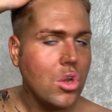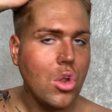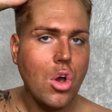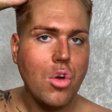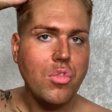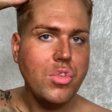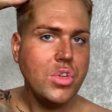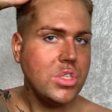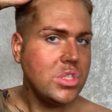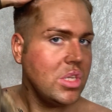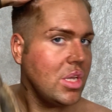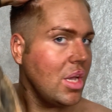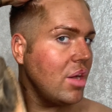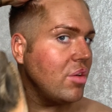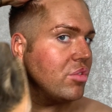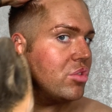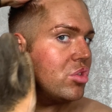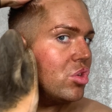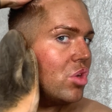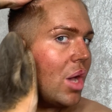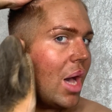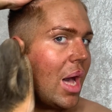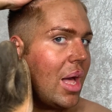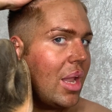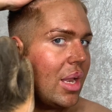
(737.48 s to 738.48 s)
obviously
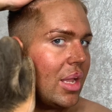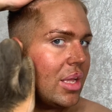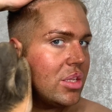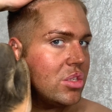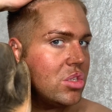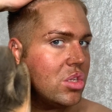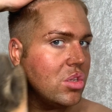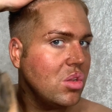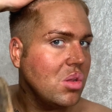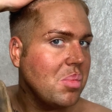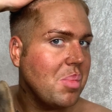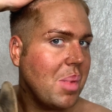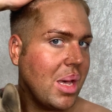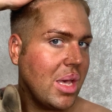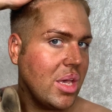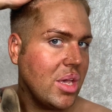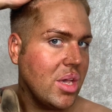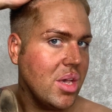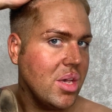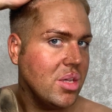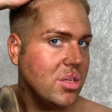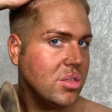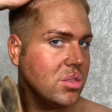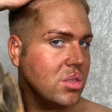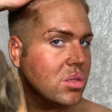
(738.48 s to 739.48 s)
I like to do my
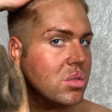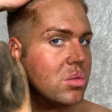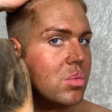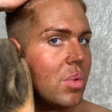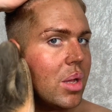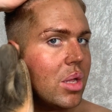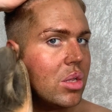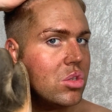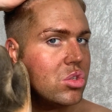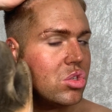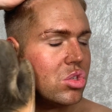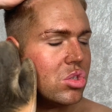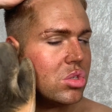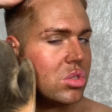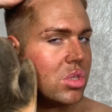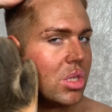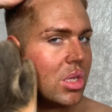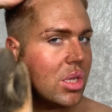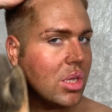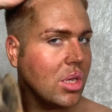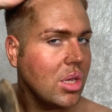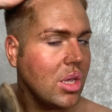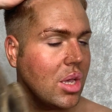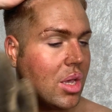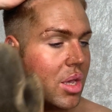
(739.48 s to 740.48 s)
ears as well, just
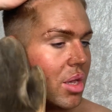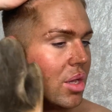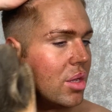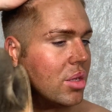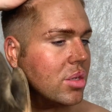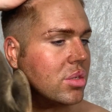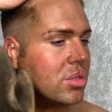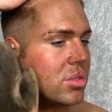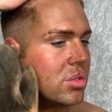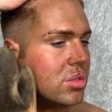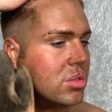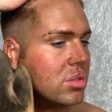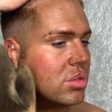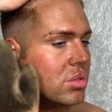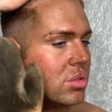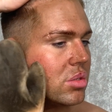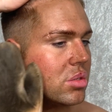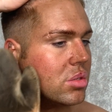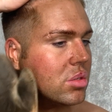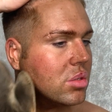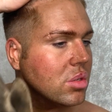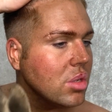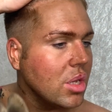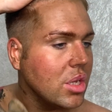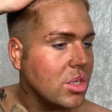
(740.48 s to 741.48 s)
in case,
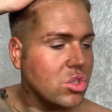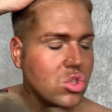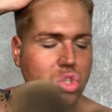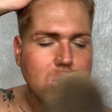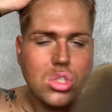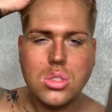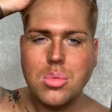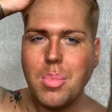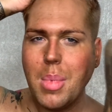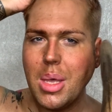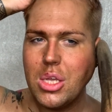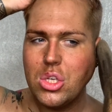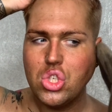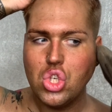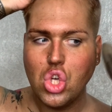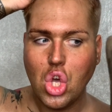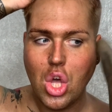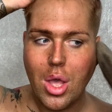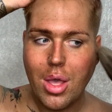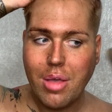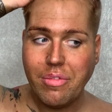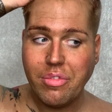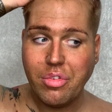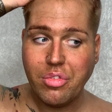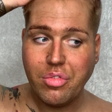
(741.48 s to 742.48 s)
like just to make sure
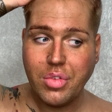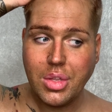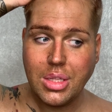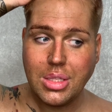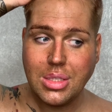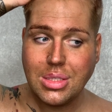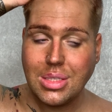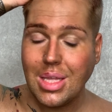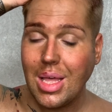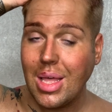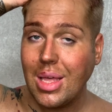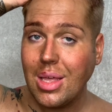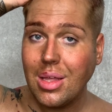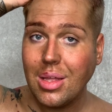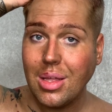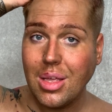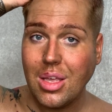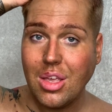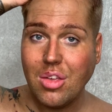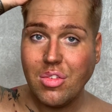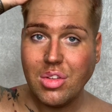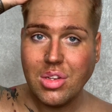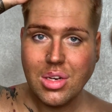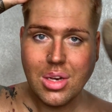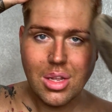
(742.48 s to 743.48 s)
everything's
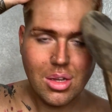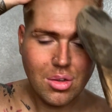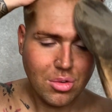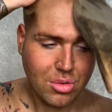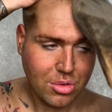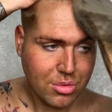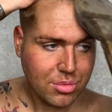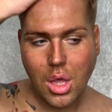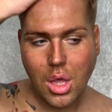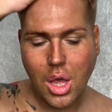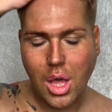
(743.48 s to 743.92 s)
evened out.